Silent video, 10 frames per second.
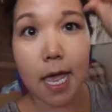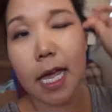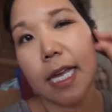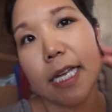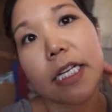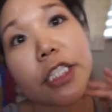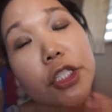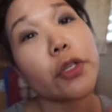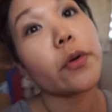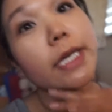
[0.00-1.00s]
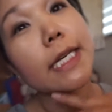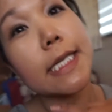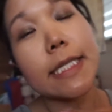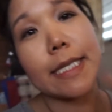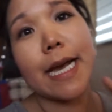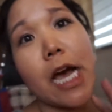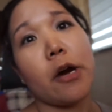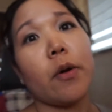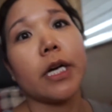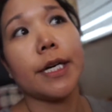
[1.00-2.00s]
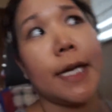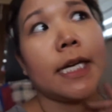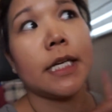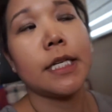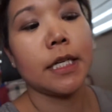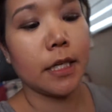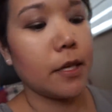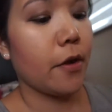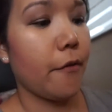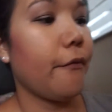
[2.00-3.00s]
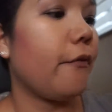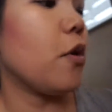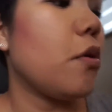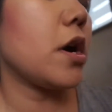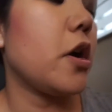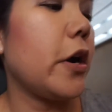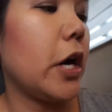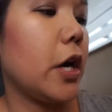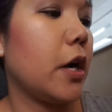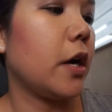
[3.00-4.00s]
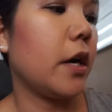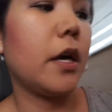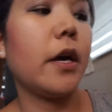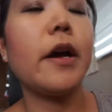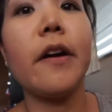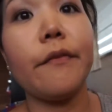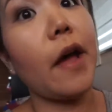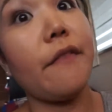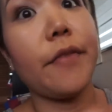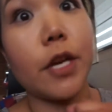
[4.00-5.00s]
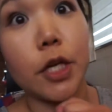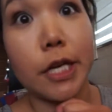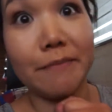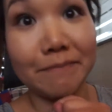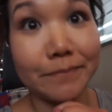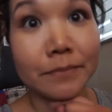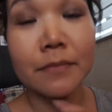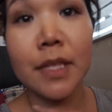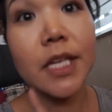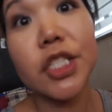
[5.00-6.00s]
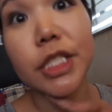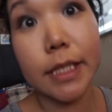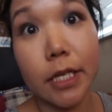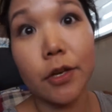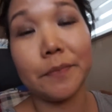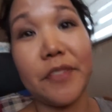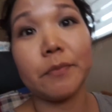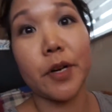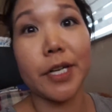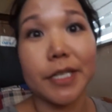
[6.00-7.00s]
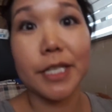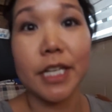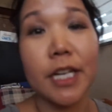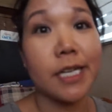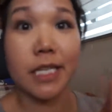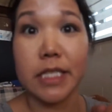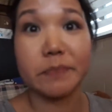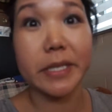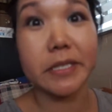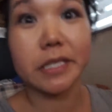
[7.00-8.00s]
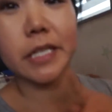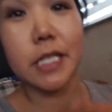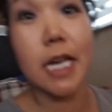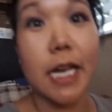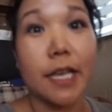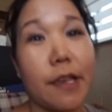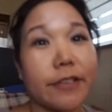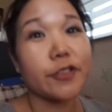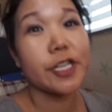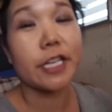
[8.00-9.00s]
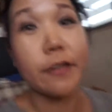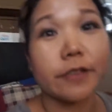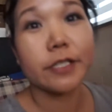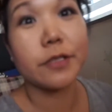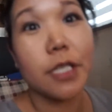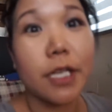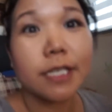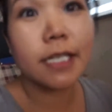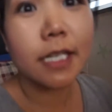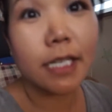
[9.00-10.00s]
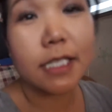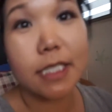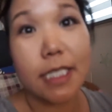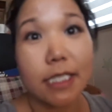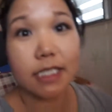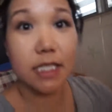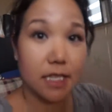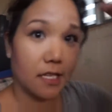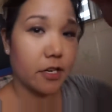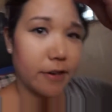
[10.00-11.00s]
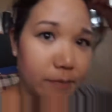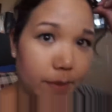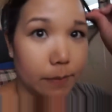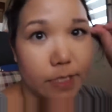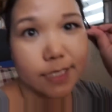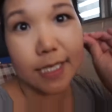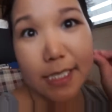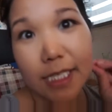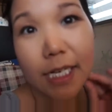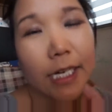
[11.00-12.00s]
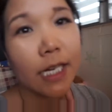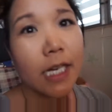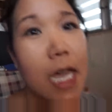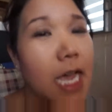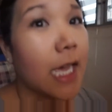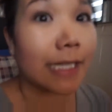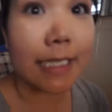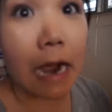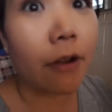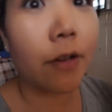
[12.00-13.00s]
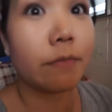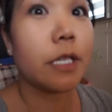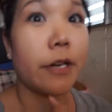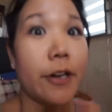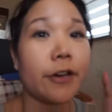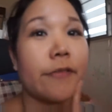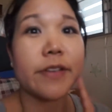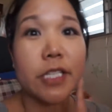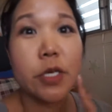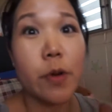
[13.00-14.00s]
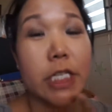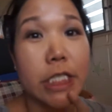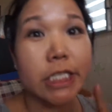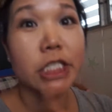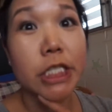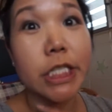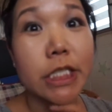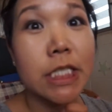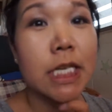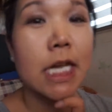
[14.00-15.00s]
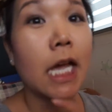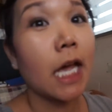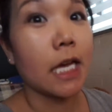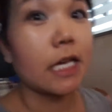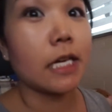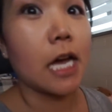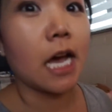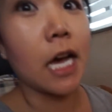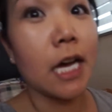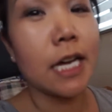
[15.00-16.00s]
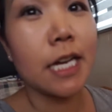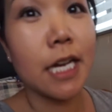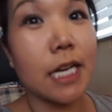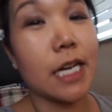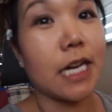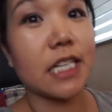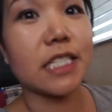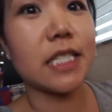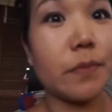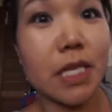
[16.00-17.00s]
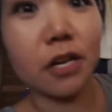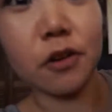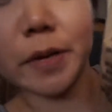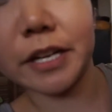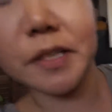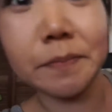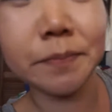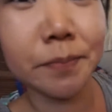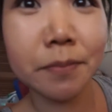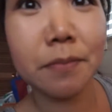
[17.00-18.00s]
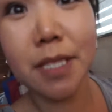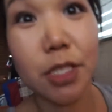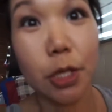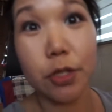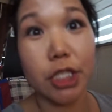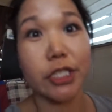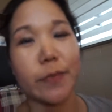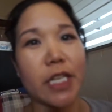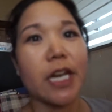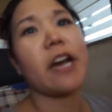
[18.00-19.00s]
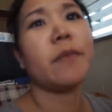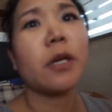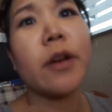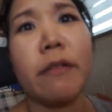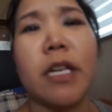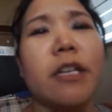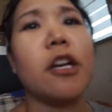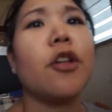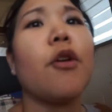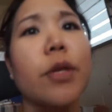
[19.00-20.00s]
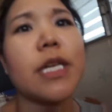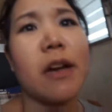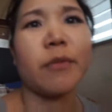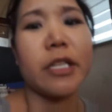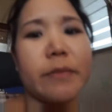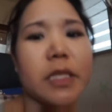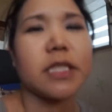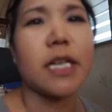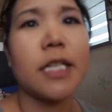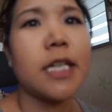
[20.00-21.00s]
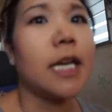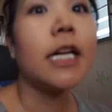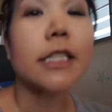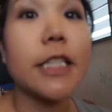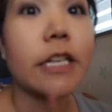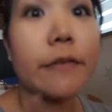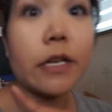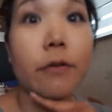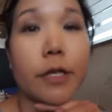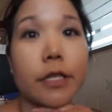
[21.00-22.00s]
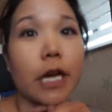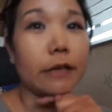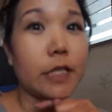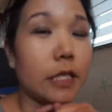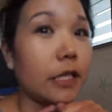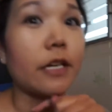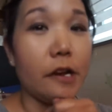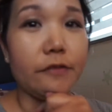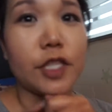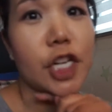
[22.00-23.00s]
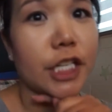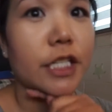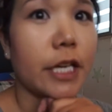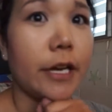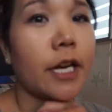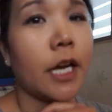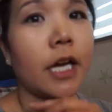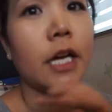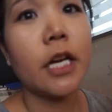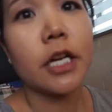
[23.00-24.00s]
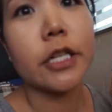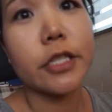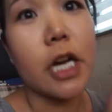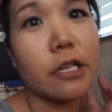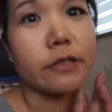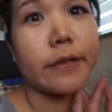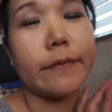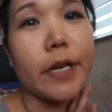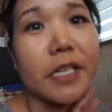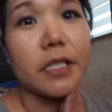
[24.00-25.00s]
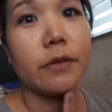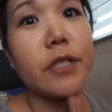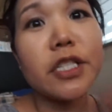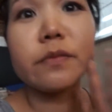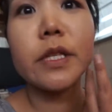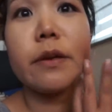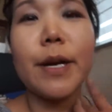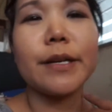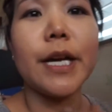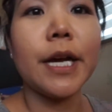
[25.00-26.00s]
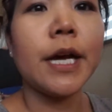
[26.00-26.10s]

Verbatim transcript: Hey, so it is now 4, 5.30. Just got home from work. It's been a long day. They were doing interviews. Just had to sit there and babysit now I'm gonna go finish watching S.H.I.E.L.D. and I got some Taco Bell. Don't judge me. I've been craving it the whole time while I've been sick. Like even at work I was thinking of chicken or tacos and fries, which is really weird.